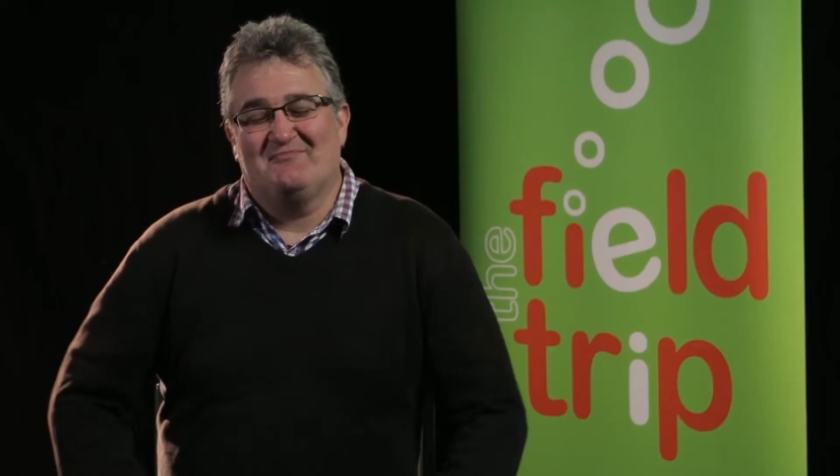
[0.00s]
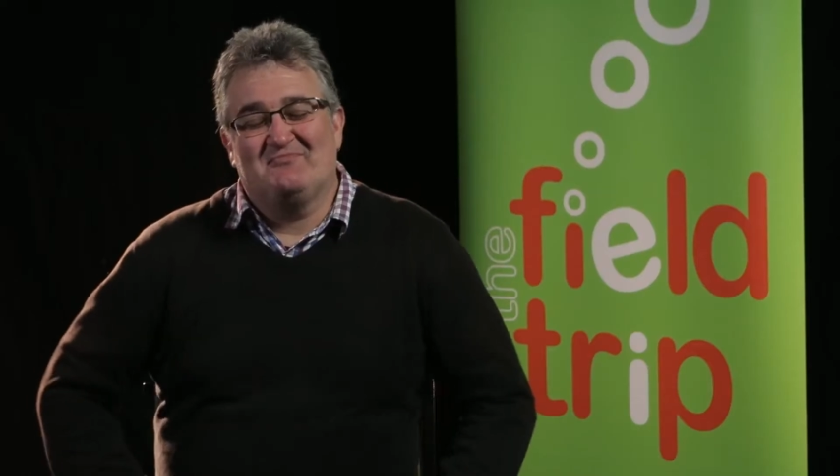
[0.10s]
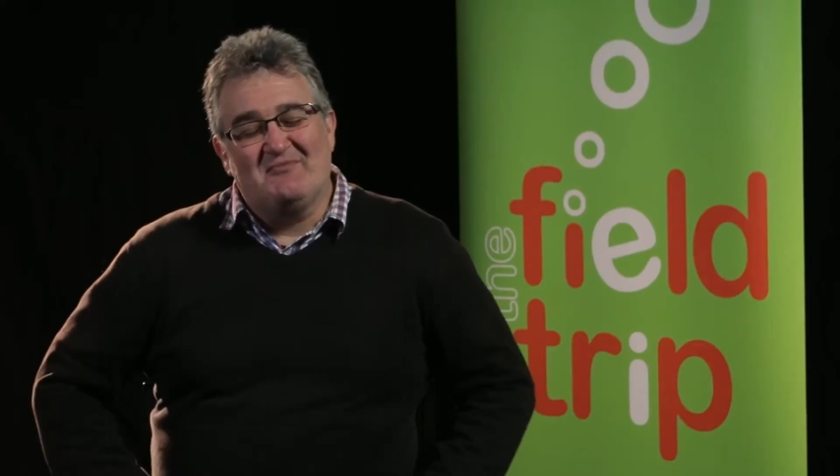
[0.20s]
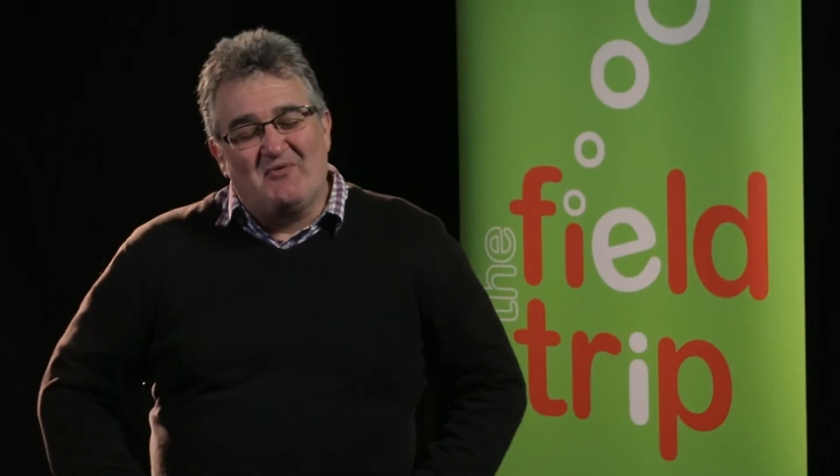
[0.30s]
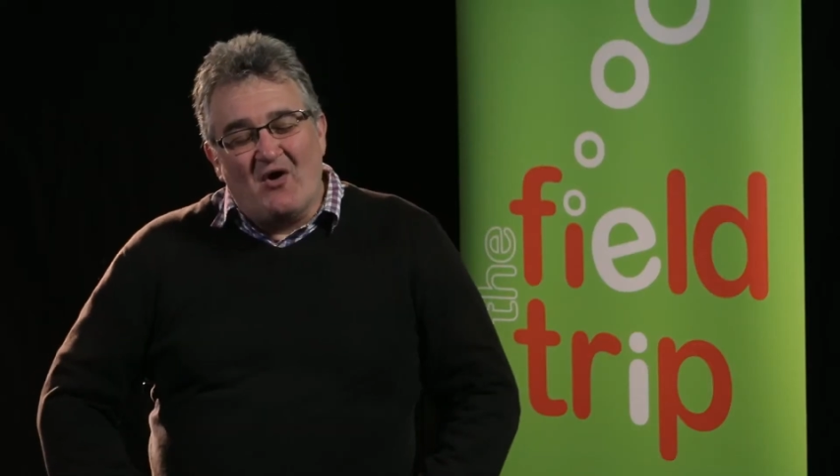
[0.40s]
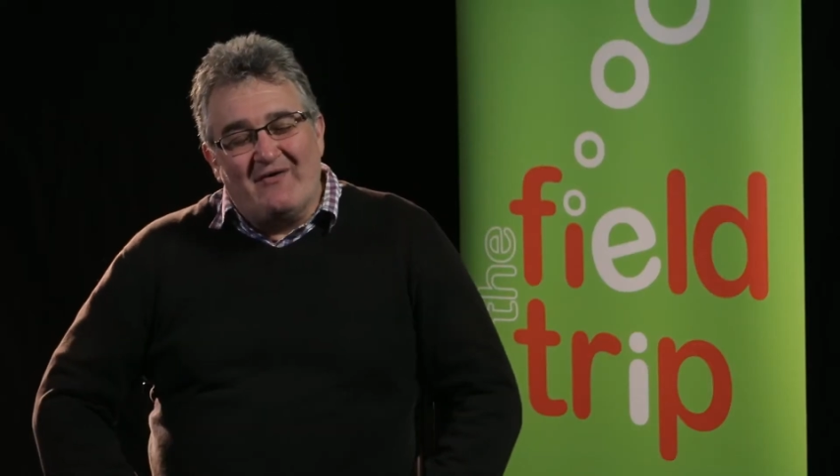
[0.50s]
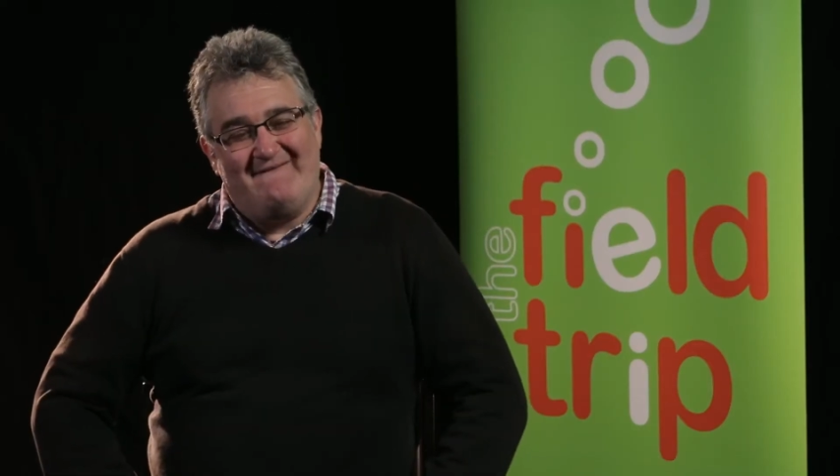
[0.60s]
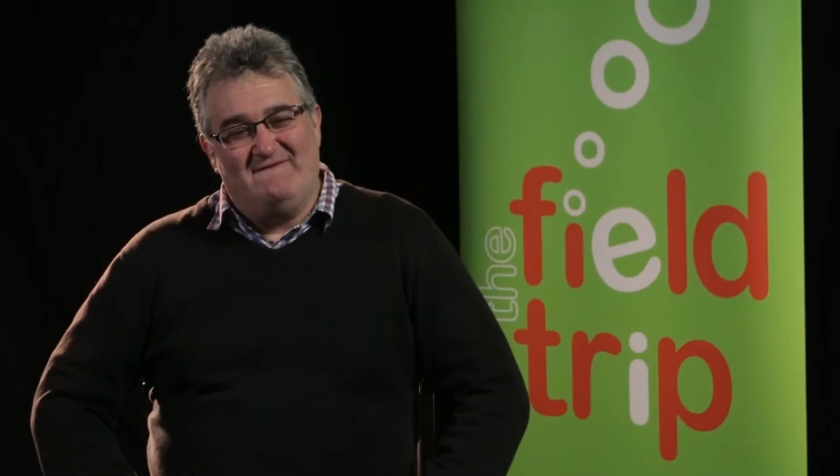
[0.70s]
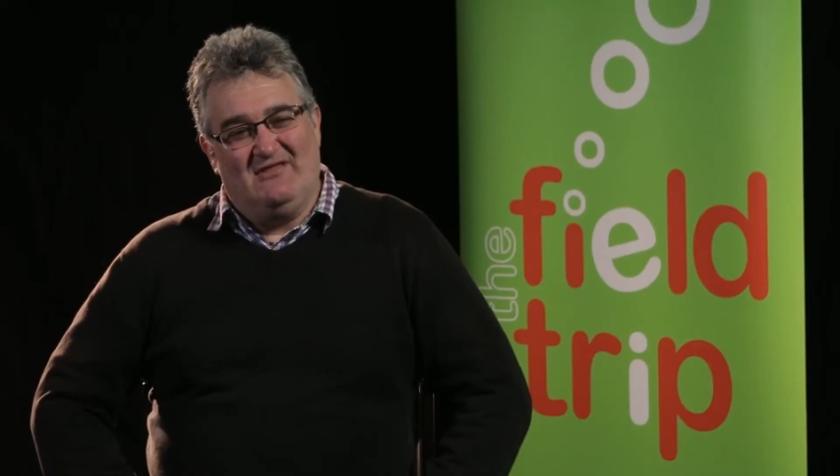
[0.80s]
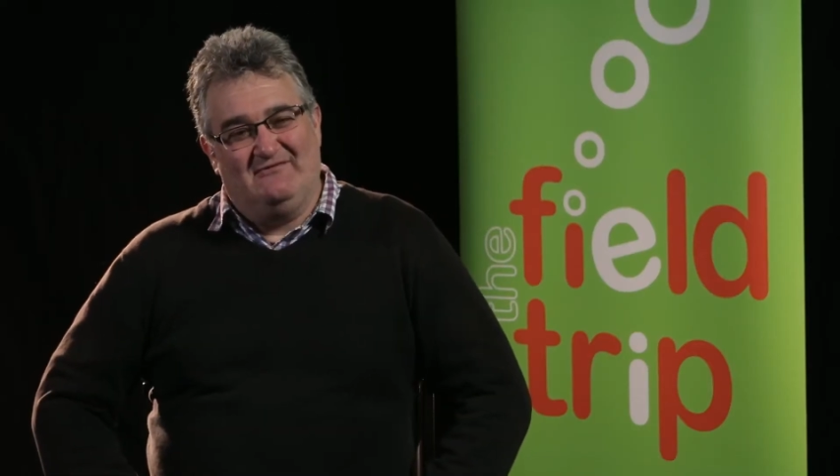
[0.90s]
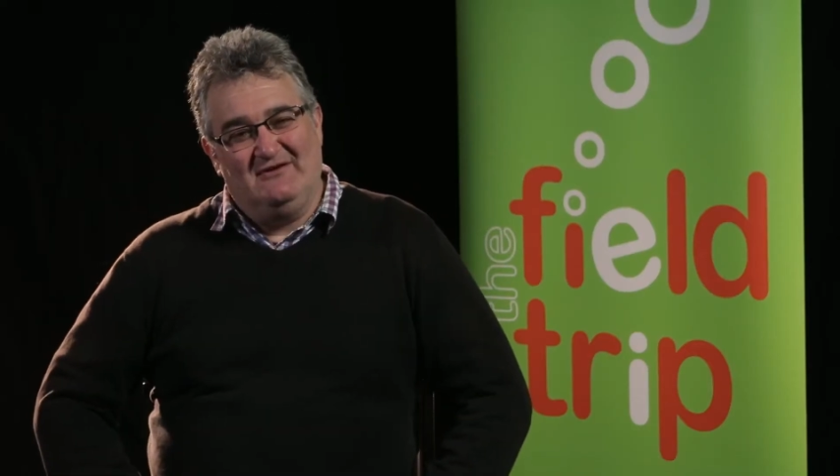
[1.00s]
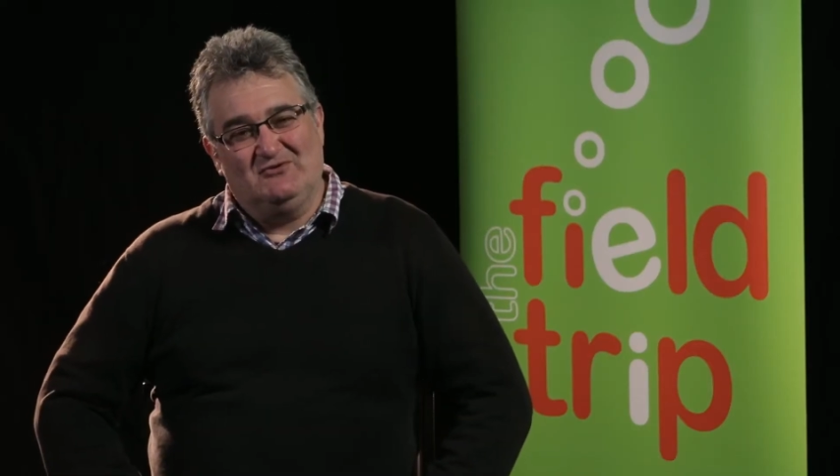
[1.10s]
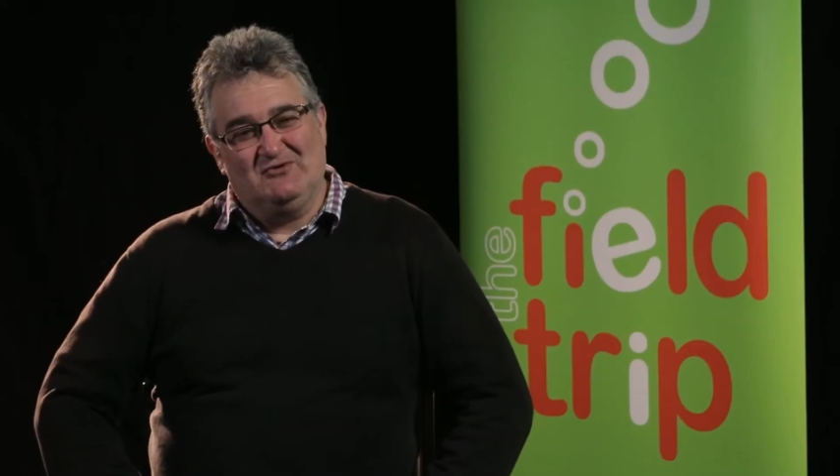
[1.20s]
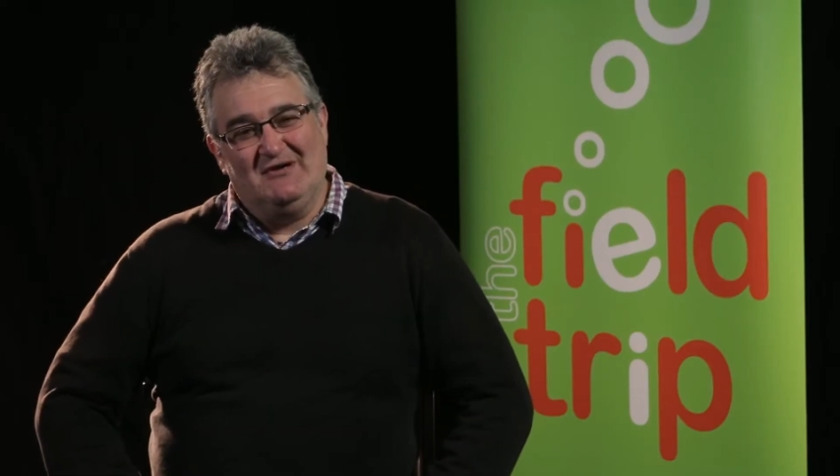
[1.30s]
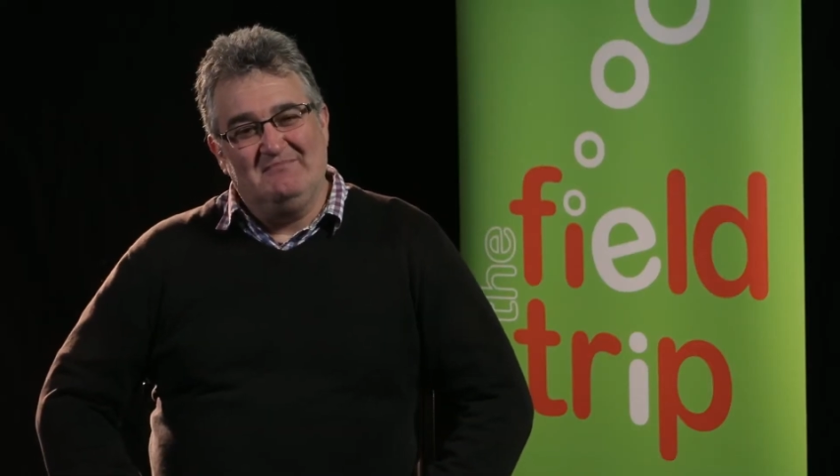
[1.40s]
the program for The
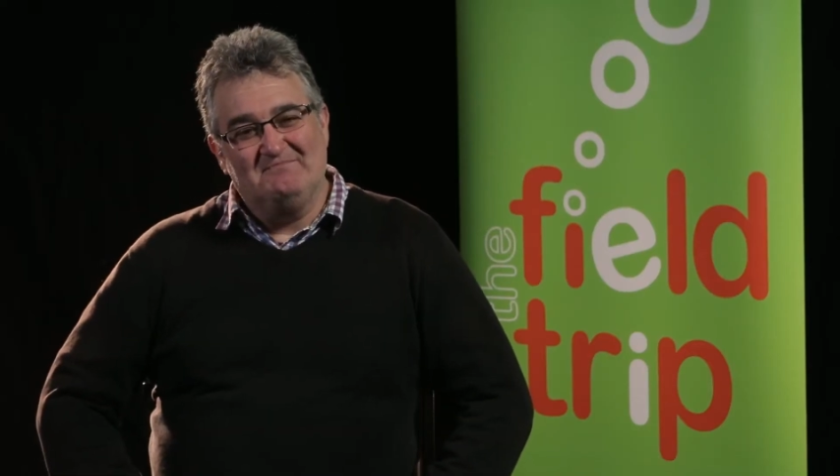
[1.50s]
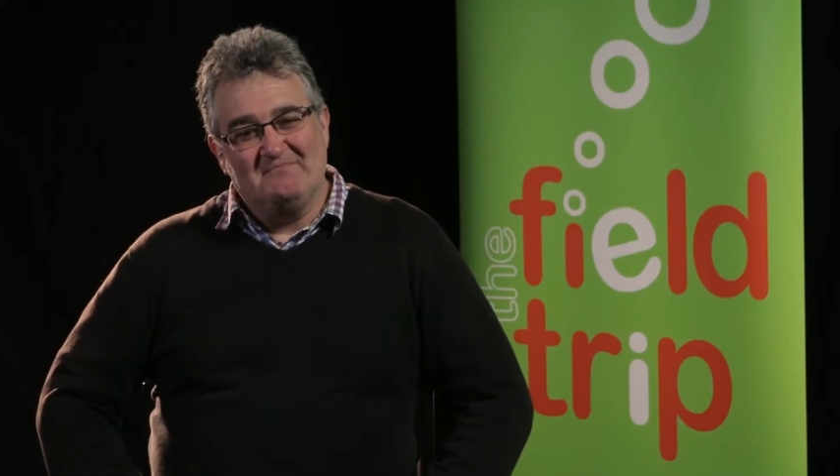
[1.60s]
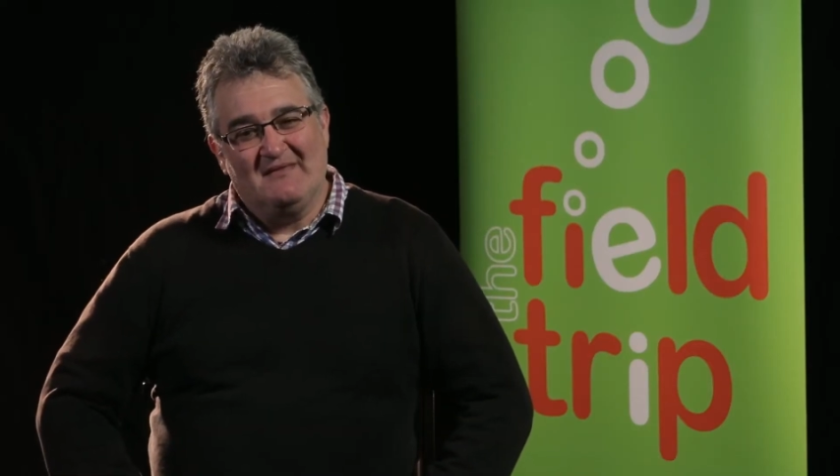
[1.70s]
Field Trip,